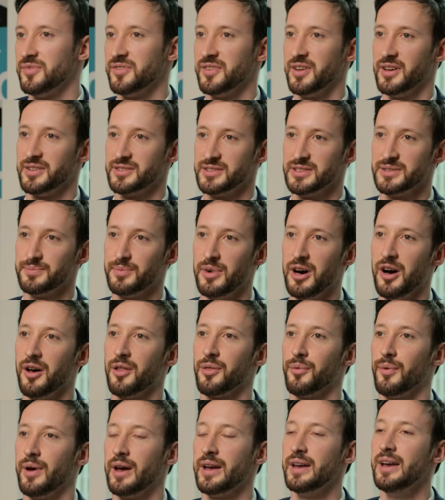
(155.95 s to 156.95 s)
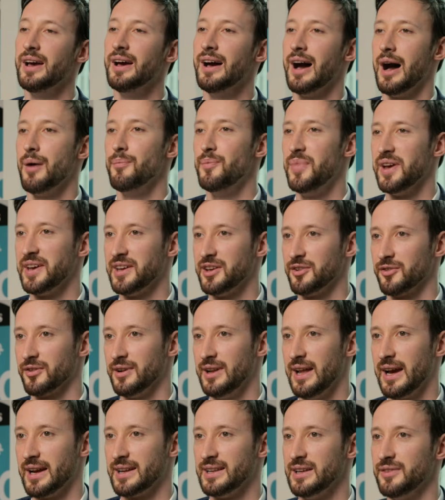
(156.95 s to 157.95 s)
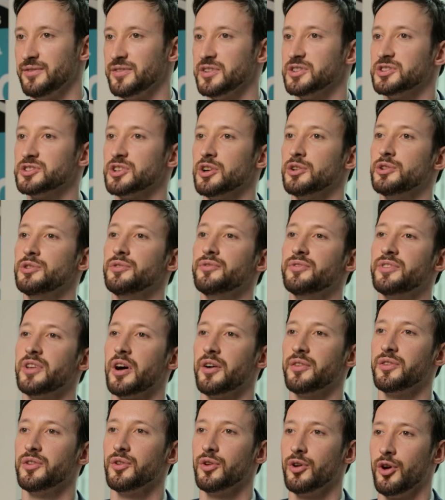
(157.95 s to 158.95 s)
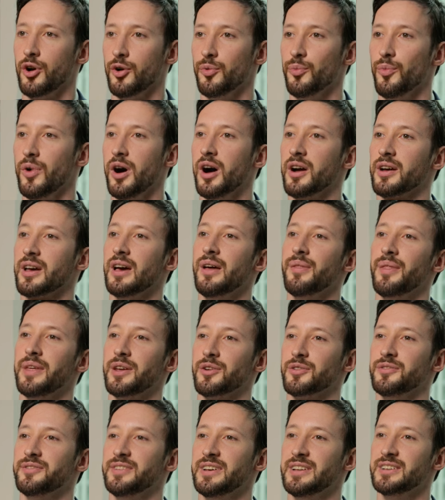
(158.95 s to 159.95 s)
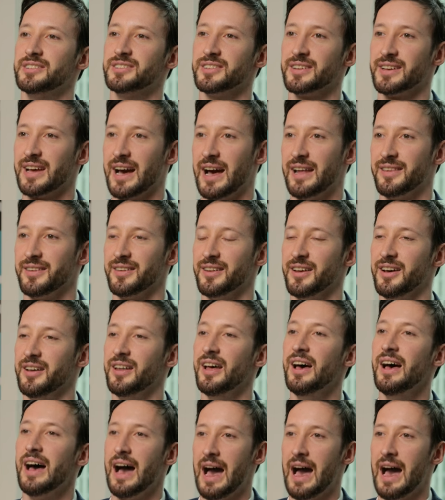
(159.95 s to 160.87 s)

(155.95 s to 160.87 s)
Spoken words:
such as pathway and picking your electives, to show you've done your homework, that you're a diligent candidate,